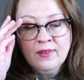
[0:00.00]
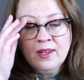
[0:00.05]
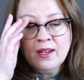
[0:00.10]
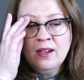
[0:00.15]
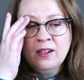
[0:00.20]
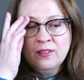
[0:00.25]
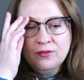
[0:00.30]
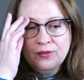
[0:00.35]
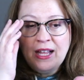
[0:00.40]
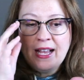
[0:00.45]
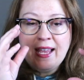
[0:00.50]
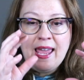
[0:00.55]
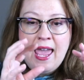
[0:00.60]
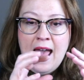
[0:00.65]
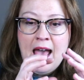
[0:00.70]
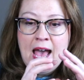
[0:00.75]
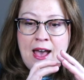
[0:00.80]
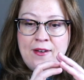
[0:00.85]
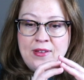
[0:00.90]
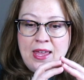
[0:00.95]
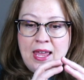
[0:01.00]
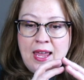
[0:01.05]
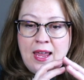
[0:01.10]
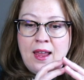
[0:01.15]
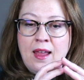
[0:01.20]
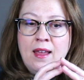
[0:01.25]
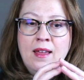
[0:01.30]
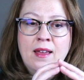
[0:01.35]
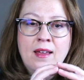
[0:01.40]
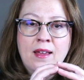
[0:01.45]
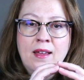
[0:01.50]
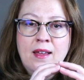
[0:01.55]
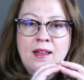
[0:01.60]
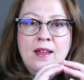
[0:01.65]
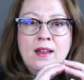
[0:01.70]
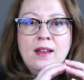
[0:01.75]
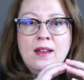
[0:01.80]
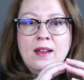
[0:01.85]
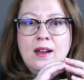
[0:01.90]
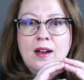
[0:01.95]
of like having
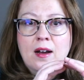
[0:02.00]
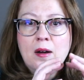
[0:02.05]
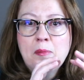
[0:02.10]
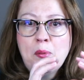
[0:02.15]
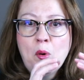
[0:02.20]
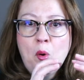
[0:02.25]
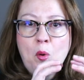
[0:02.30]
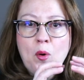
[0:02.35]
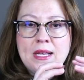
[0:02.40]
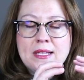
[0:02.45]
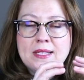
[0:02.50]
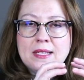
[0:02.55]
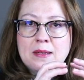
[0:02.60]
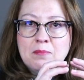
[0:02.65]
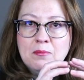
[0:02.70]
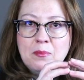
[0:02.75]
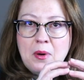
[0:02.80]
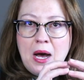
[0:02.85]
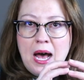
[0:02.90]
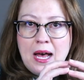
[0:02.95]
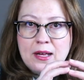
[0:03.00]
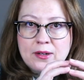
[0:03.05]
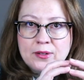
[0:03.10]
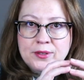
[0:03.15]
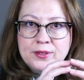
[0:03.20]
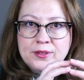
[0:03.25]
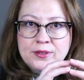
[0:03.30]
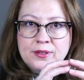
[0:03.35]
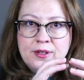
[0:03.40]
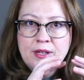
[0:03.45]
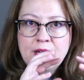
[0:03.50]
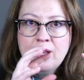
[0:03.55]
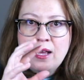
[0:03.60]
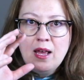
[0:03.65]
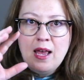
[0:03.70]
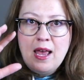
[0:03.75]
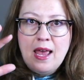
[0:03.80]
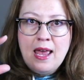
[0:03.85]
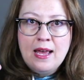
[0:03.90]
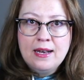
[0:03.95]
a poison bottle
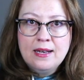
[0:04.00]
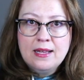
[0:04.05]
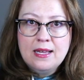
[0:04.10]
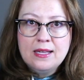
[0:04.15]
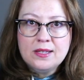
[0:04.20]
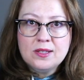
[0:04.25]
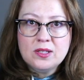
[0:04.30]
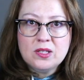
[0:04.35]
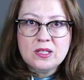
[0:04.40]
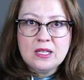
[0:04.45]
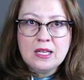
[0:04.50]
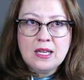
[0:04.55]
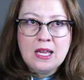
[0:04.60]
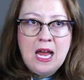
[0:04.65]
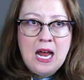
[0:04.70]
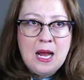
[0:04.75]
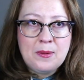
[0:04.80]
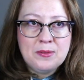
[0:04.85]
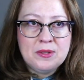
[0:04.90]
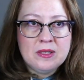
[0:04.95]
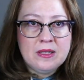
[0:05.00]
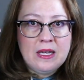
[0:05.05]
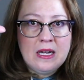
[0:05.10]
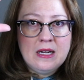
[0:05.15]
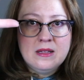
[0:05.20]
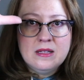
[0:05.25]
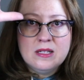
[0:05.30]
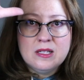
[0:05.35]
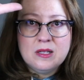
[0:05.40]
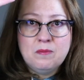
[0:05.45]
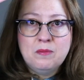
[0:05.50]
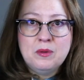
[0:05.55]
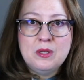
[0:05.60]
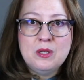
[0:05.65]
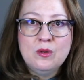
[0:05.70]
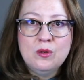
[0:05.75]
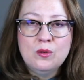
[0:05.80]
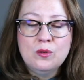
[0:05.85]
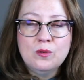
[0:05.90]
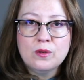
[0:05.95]
and it's encapsulated in this
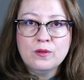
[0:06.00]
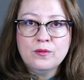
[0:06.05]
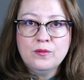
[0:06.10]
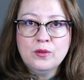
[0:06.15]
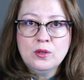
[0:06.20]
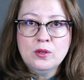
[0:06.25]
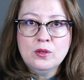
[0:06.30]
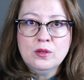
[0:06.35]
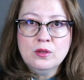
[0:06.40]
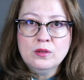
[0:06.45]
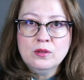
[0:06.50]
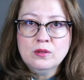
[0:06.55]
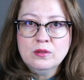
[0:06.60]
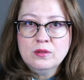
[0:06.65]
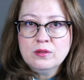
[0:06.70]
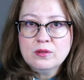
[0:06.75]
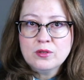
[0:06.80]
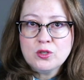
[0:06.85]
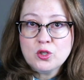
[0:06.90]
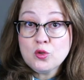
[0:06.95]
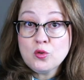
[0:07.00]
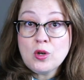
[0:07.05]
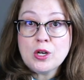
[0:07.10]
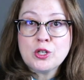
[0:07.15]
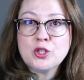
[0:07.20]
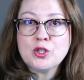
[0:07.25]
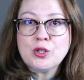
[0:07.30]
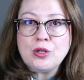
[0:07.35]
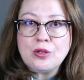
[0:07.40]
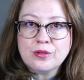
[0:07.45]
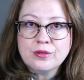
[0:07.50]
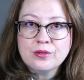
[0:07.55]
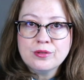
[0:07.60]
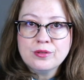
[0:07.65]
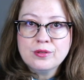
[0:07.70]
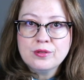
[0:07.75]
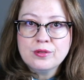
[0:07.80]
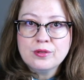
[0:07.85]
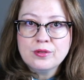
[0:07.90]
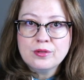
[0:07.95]
beautiful structure,
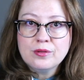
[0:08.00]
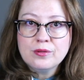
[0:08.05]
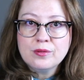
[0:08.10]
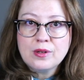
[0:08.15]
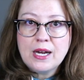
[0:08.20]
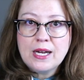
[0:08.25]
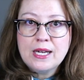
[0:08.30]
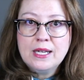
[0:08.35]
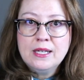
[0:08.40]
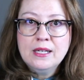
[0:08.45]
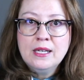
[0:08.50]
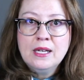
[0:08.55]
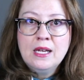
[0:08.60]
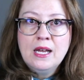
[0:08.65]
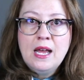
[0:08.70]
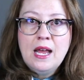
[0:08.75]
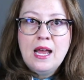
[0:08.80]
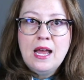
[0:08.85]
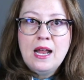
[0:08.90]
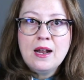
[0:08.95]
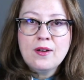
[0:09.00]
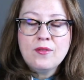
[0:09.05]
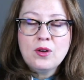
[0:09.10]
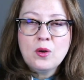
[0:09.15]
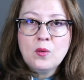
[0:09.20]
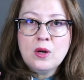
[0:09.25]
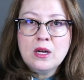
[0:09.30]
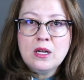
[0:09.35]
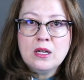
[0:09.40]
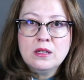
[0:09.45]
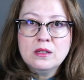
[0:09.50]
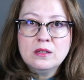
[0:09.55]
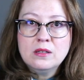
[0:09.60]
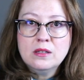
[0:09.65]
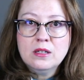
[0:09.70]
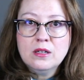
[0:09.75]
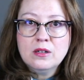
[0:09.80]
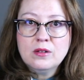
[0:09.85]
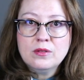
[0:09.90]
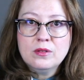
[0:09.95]
right? And everyone,
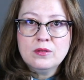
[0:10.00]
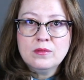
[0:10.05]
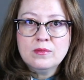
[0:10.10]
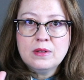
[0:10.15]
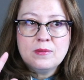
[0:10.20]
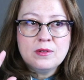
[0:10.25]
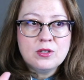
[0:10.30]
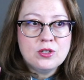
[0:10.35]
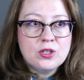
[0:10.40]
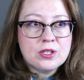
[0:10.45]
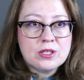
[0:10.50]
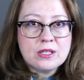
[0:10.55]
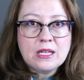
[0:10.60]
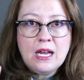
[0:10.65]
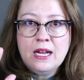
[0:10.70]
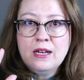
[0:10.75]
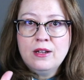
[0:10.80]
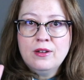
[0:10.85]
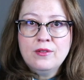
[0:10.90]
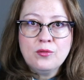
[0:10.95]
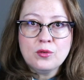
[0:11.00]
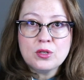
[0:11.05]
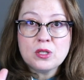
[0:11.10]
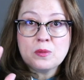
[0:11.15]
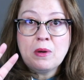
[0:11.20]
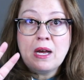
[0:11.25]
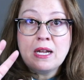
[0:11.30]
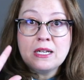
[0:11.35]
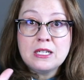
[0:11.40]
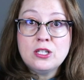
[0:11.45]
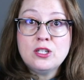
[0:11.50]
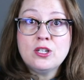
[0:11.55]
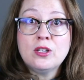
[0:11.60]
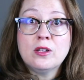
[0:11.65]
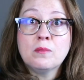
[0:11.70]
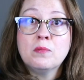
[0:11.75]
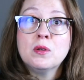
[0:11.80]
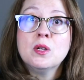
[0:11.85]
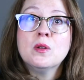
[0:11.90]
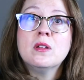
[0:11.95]
you know, maybe just kind of responding to
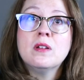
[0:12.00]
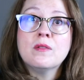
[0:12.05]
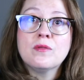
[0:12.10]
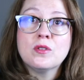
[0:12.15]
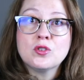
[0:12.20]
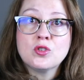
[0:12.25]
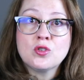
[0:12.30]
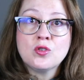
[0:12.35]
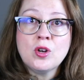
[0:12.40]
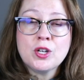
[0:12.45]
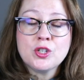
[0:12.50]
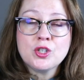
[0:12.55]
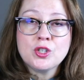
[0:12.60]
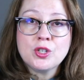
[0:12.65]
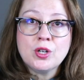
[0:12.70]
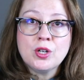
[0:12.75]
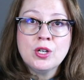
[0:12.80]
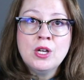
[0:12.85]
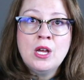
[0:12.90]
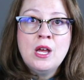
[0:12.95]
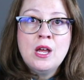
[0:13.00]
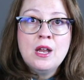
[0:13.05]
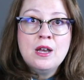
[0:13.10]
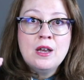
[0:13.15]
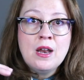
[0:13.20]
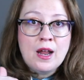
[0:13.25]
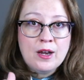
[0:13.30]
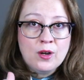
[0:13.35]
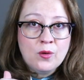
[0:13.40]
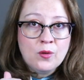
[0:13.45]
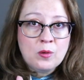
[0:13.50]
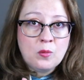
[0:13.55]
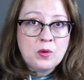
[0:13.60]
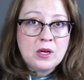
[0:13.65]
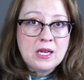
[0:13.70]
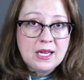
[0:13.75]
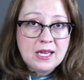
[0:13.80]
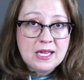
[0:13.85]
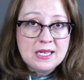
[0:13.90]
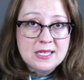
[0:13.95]
the beauty of the structure, not knowing what
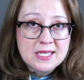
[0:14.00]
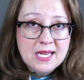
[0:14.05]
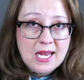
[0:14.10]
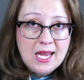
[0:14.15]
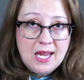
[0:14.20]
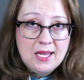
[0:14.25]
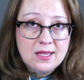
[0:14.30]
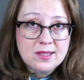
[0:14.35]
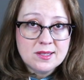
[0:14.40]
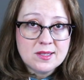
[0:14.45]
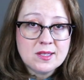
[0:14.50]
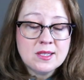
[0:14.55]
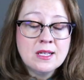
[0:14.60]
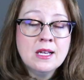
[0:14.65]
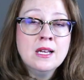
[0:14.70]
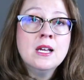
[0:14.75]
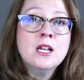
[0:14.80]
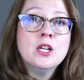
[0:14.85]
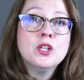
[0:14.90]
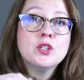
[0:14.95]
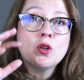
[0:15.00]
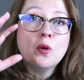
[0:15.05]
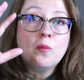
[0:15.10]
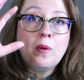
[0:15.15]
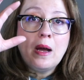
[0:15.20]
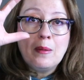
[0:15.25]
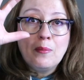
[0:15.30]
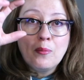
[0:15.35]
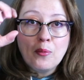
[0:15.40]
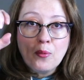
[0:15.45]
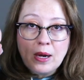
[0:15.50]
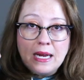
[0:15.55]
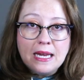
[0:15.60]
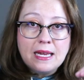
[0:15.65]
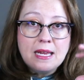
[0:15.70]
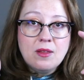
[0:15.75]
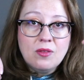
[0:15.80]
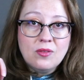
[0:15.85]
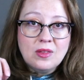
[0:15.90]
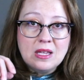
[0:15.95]
it contains. So by
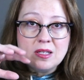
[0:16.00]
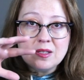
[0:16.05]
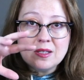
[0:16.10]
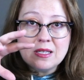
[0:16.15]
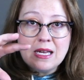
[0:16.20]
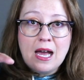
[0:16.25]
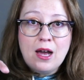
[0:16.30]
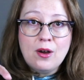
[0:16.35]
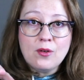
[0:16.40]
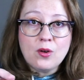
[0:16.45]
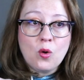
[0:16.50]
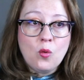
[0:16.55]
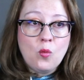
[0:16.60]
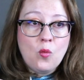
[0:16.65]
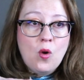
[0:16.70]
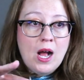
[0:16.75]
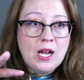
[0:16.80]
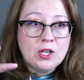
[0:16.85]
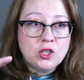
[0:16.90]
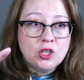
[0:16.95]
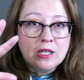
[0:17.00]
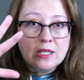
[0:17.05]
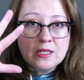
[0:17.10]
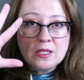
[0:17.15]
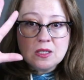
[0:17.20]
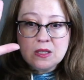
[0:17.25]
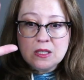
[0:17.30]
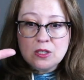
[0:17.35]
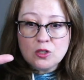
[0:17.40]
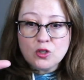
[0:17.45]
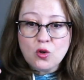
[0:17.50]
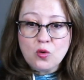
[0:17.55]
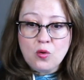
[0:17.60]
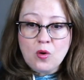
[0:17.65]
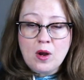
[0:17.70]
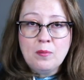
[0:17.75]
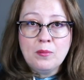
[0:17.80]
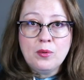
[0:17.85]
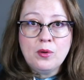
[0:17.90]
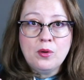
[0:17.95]
breaking things down or watching as things
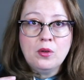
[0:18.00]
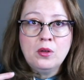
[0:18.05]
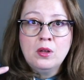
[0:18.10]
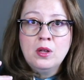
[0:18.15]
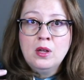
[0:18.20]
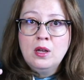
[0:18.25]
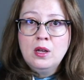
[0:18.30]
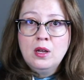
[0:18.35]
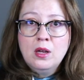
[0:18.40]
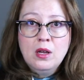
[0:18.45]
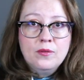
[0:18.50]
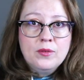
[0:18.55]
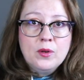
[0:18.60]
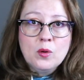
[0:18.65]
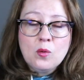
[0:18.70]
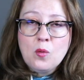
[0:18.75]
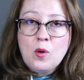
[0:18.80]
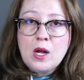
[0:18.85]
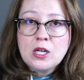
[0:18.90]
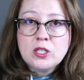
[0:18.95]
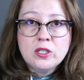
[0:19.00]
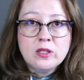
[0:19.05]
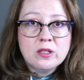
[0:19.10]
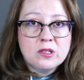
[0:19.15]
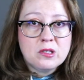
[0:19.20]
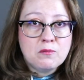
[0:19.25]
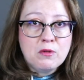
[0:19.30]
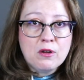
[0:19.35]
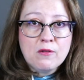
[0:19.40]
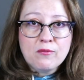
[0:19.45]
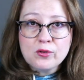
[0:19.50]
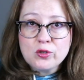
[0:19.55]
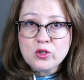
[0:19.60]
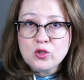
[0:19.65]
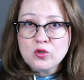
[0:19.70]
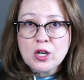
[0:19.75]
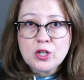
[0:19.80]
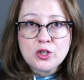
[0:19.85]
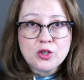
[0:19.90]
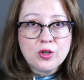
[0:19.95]
crumble, if you were watching this beautiful
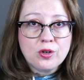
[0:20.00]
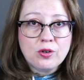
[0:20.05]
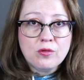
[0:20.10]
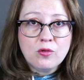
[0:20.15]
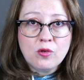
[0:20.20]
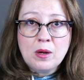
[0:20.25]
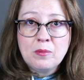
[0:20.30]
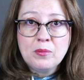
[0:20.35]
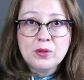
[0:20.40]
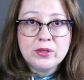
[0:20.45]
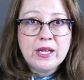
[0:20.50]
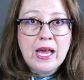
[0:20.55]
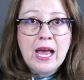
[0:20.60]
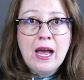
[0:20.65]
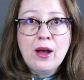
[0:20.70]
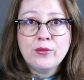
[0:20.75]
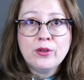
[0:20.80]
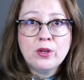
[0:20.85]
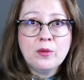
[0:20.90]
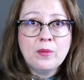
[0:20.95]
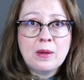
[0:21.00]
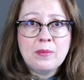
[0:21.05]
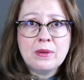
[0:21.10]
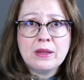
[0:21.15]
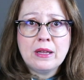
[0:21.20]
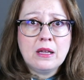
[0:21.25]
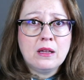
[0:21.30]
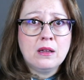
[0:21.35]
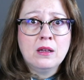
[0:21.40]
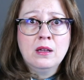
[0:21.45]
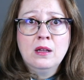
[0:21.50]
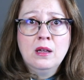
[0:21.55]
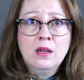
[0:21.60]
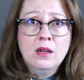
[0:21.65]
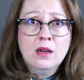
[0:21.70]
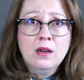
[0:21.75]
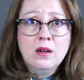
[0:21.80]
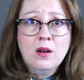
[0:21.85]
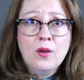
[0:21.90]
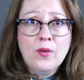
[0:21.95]
structure crumble down, you might be like,
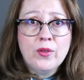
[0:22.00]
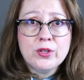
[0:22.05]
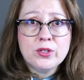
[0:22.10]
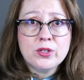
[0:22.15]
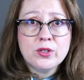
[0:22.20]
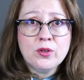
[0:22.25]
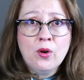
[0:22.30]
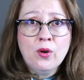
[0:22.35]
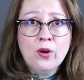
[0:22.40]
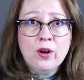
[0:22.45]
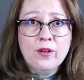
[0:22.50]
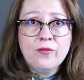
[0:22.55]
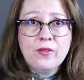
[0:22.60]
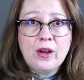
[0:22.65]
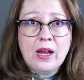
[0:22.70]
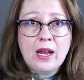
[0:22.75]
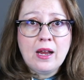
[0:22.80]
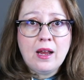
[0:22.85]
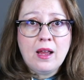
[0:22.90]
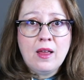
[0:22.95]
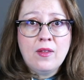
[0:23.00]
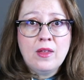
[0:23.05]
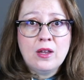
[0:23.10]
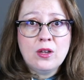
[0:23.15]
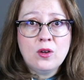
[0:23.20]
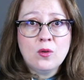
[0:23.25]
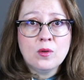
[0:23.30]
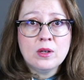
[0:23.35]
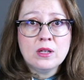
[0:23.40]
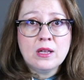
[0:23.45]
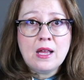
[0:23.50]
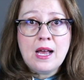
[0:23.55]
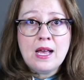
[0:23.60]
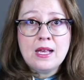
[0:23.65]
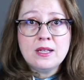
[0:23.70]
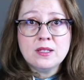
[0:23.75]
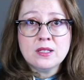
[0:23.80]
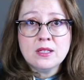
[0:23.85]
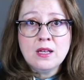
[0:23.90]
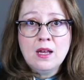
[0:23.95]
oh, this is horrifying. And then you
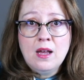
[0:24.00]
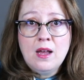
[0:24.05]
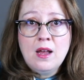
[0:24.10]
realize